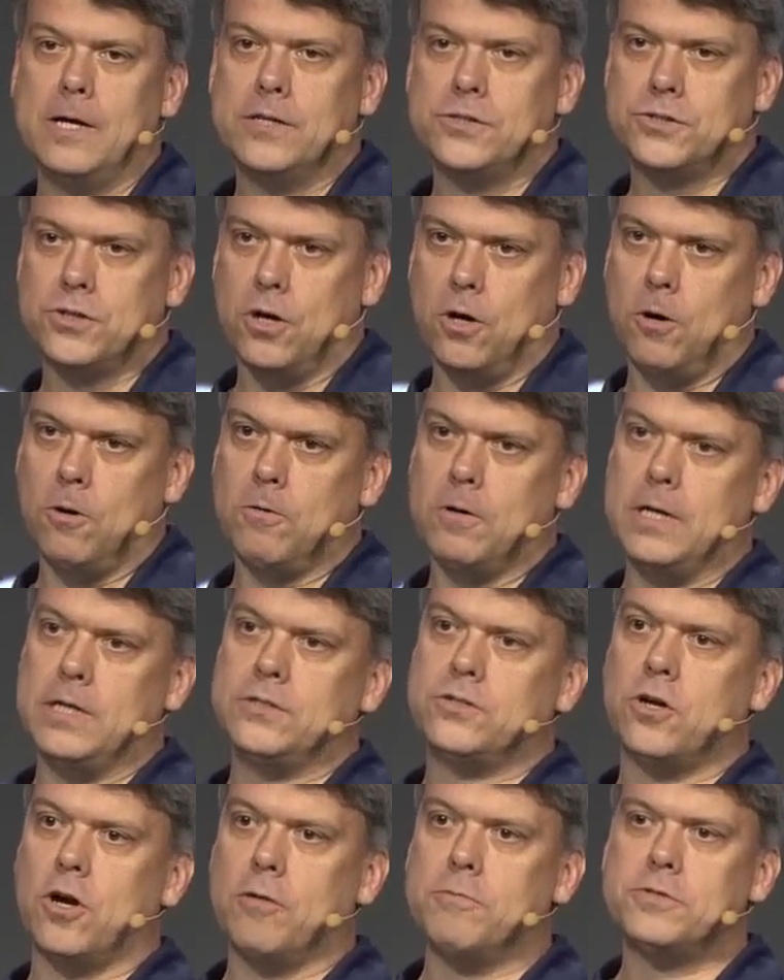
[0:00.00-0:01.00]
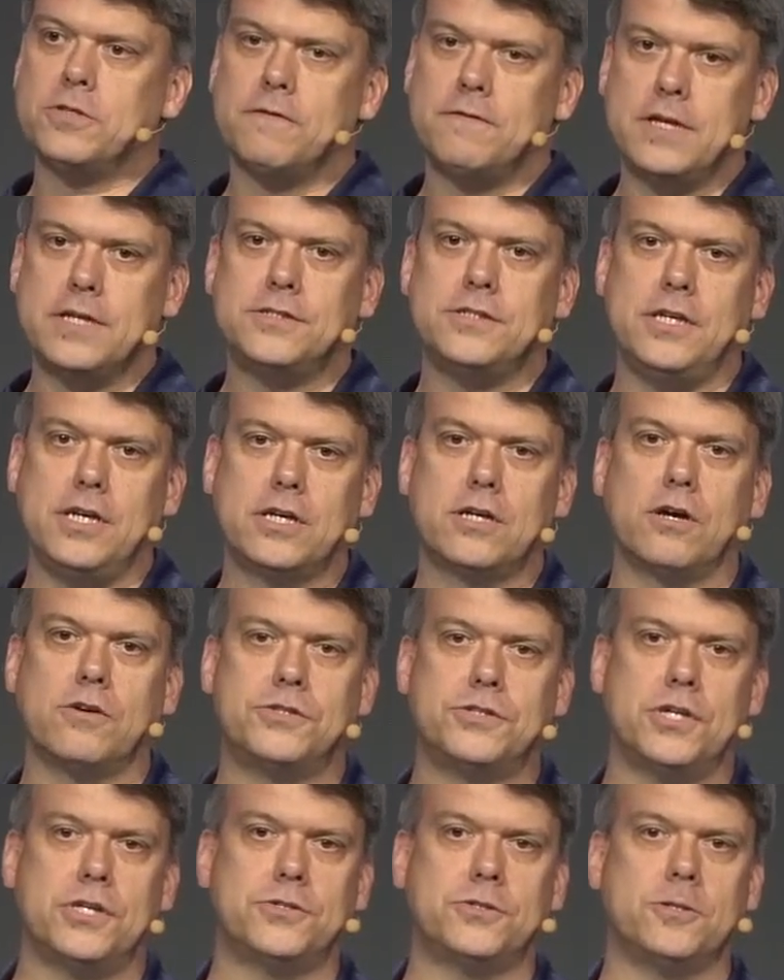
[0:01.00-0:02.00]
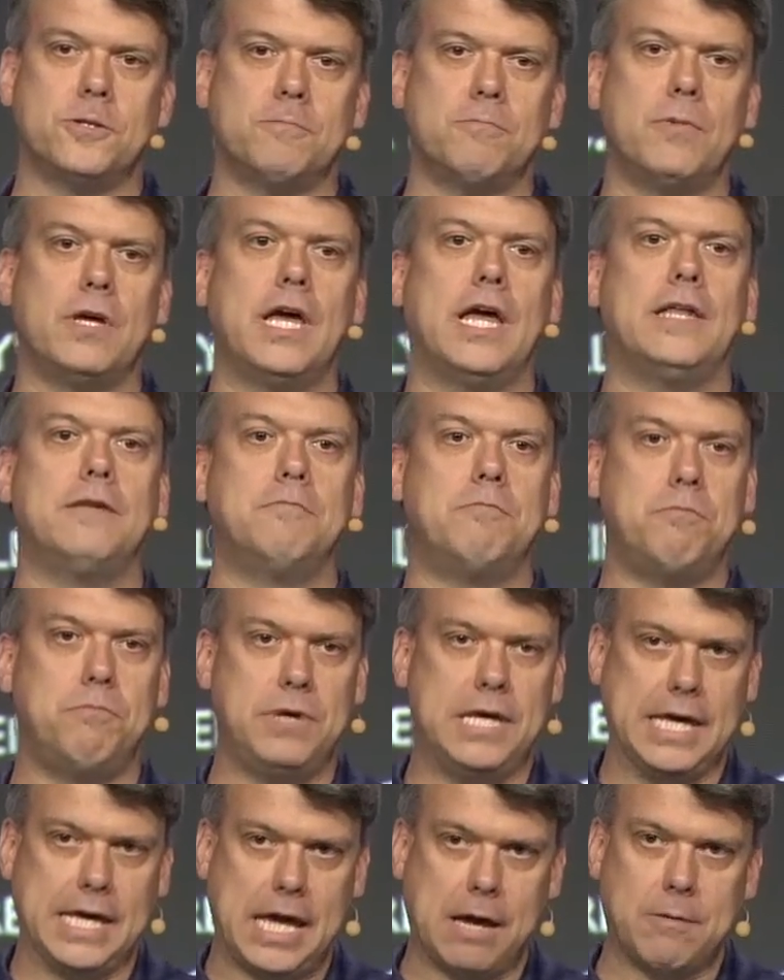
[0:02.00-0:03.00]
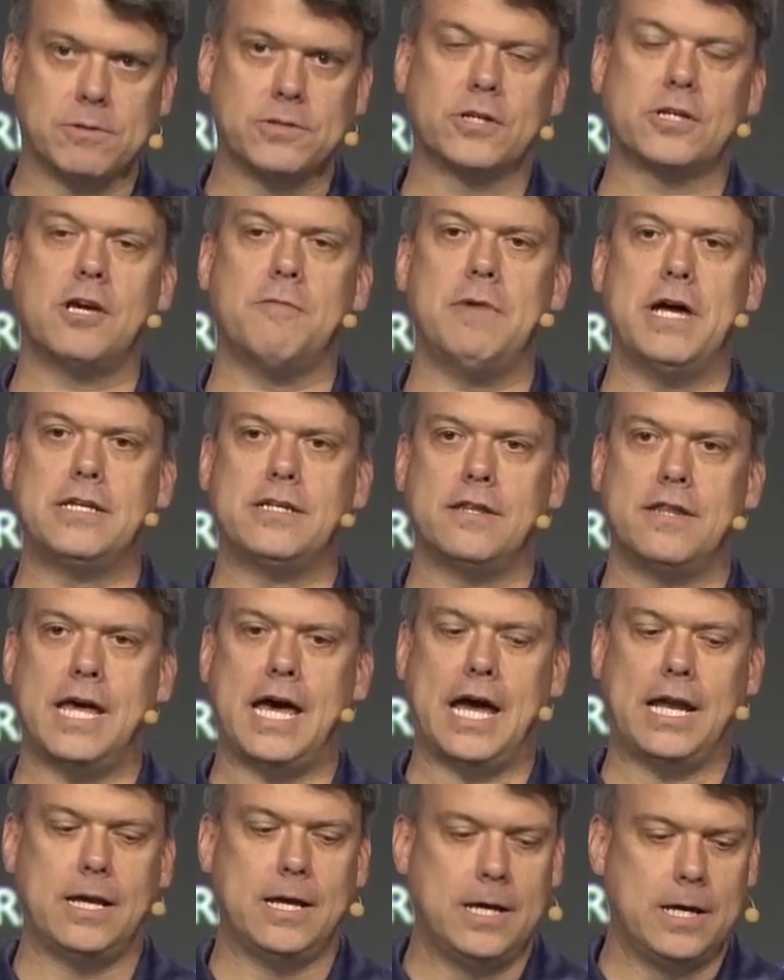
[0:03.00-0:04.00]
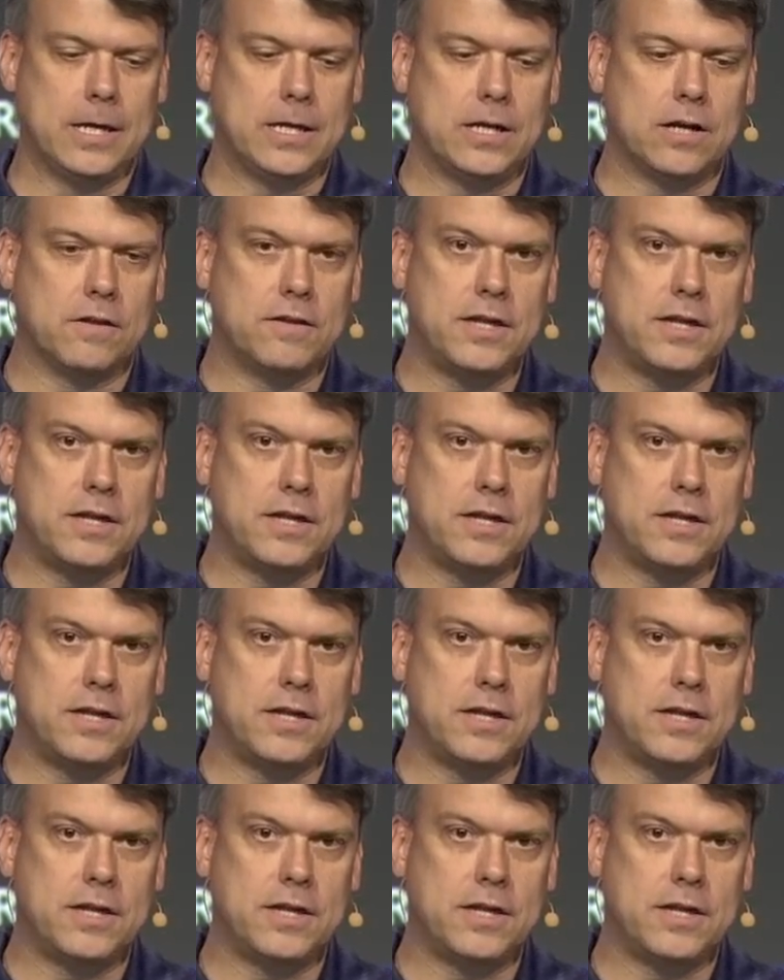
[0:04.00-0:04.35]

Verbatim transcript: So in terms of this ecosystem and being able to commit to that, you know,